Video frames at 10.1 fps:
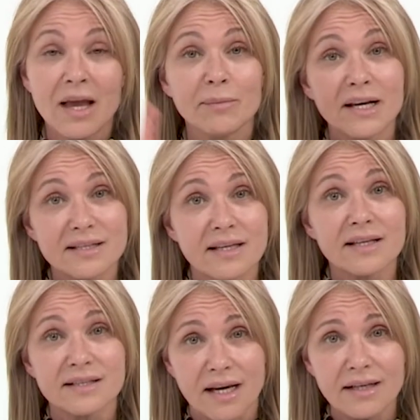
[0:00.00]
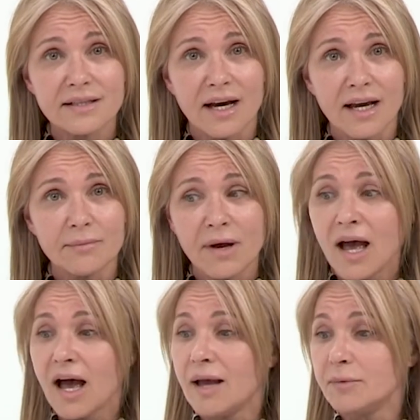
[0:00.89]
Because in the daytime,
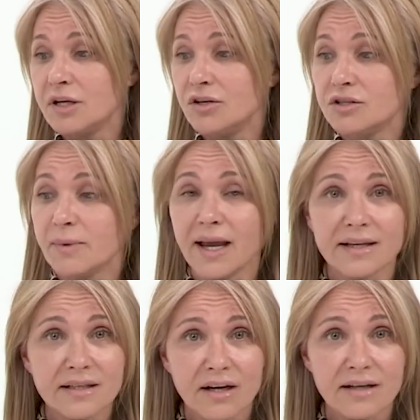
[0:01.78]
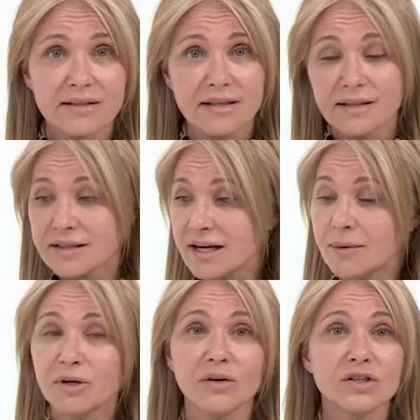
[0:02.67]
I'm going to use my antioxidants and
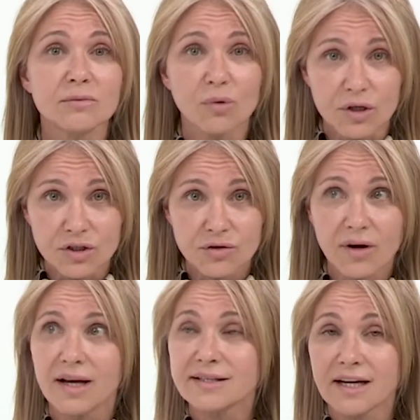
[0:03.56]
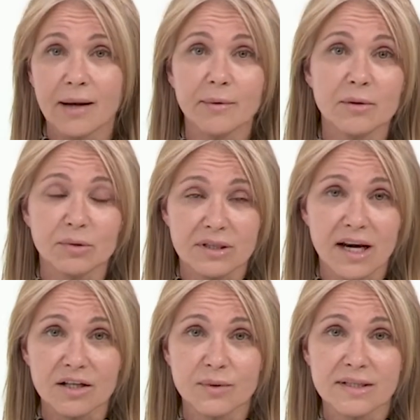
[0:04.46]
I'm going to moisturize and I'm going to
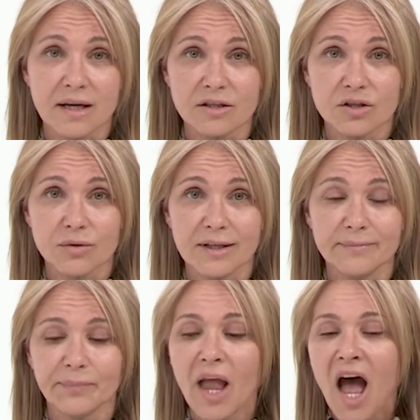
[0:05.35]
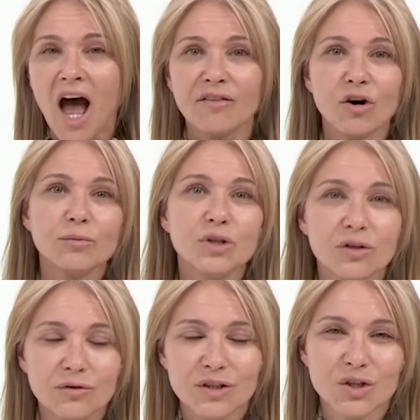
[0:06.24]
protect with sunscreen. I've hoped
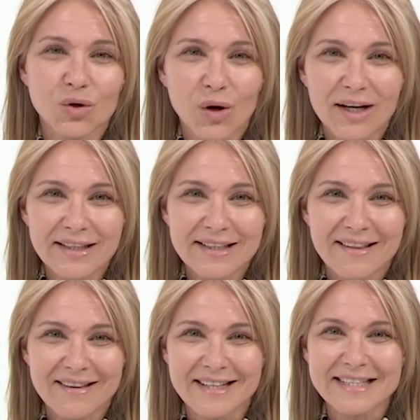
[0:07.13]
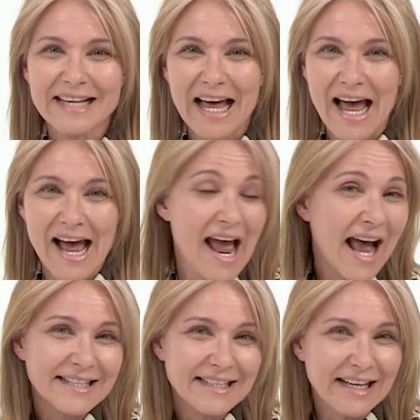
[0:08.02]
you enjoyed this
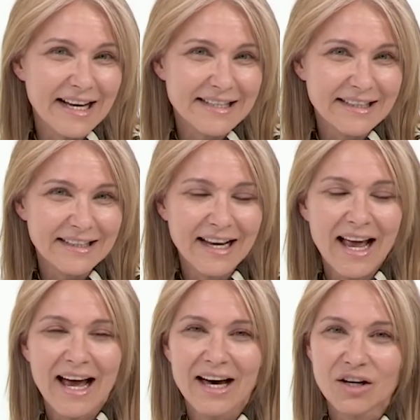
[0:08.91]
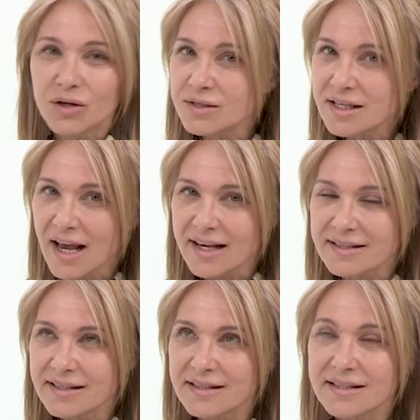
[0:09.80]
acid lesson, how to use the
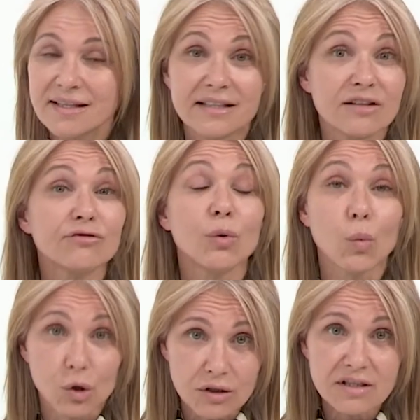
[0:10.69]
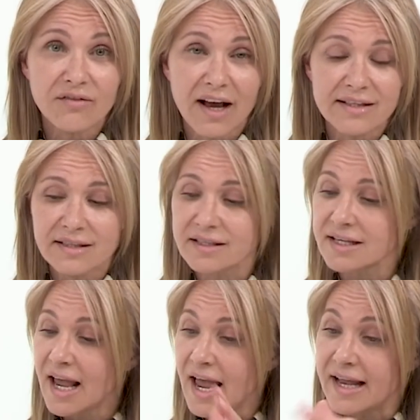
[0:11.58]
acids, the different worlds of acids,
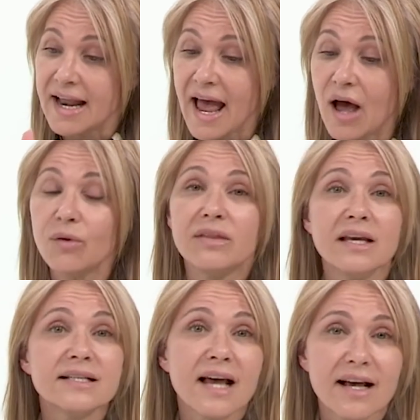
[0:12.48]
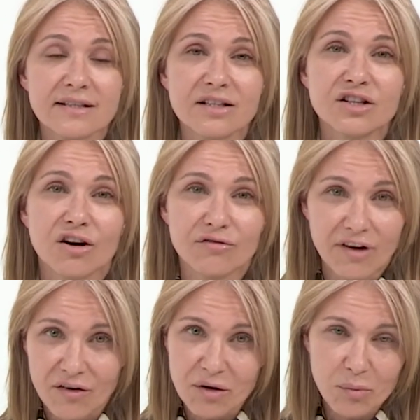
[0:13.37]
and how these acids are
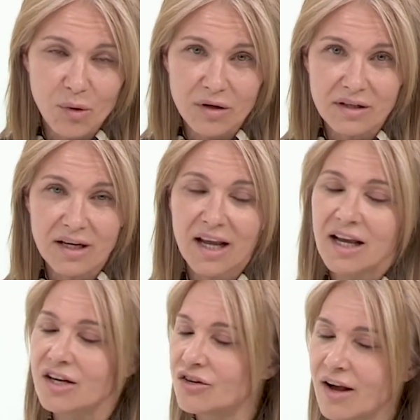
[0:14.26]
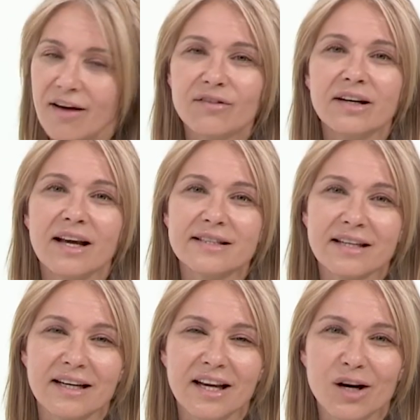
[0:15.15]
very important in your everyday
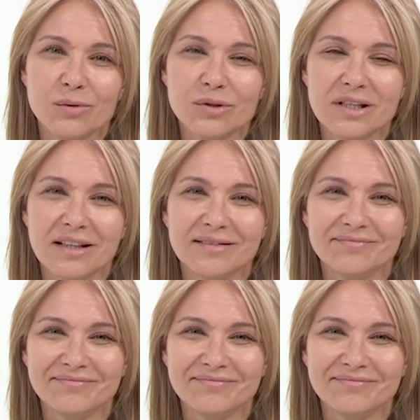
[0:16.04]
skincare routine.